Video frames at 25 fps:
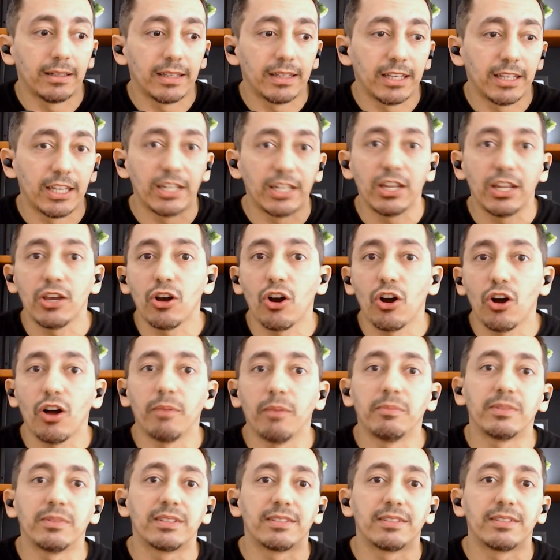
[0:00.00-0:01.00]

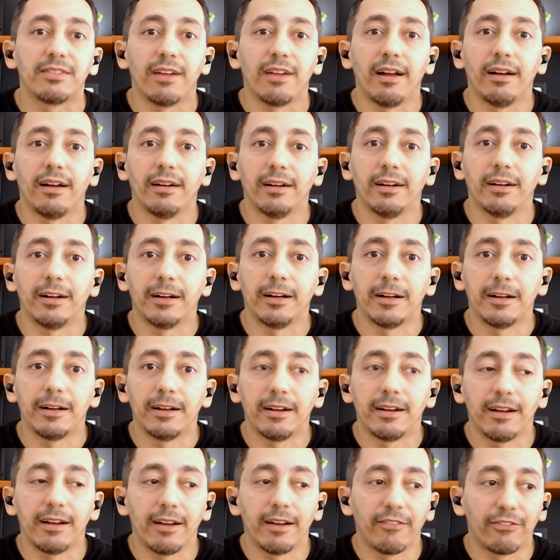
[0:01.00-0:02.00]
idioms,
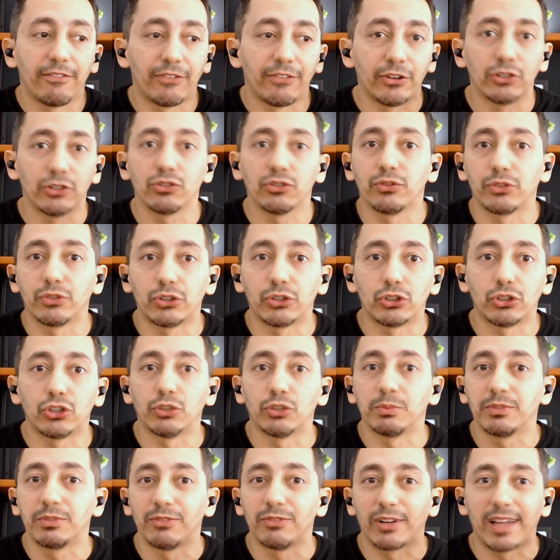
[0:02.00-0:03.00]
phrasal
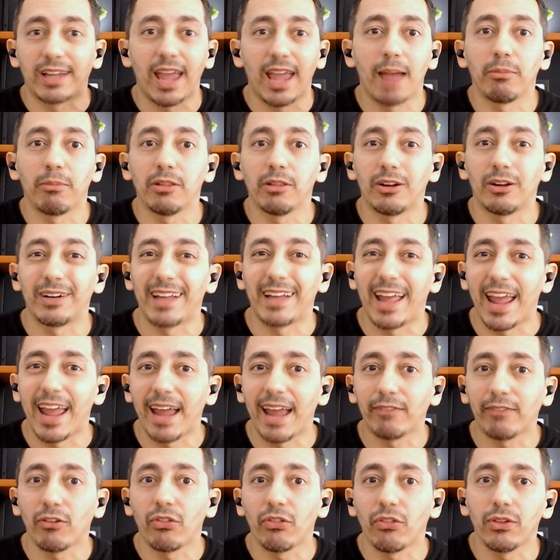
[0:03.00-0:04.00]
verbs, vocabulary,
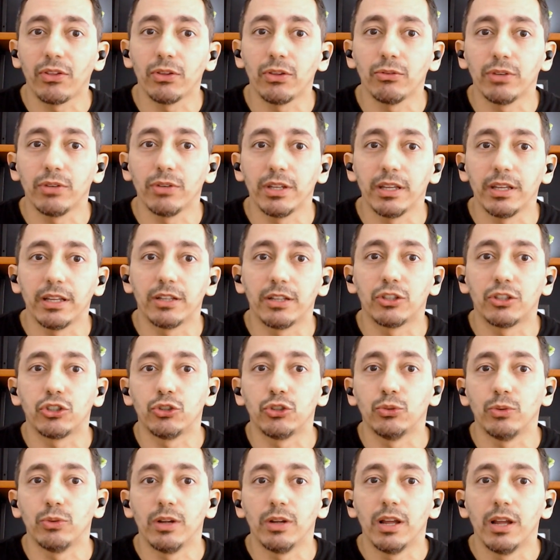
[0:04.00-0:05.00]
everything you need
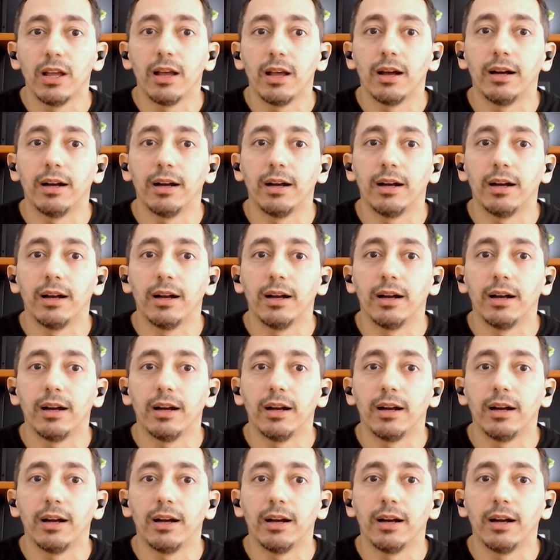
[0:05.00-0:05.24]
to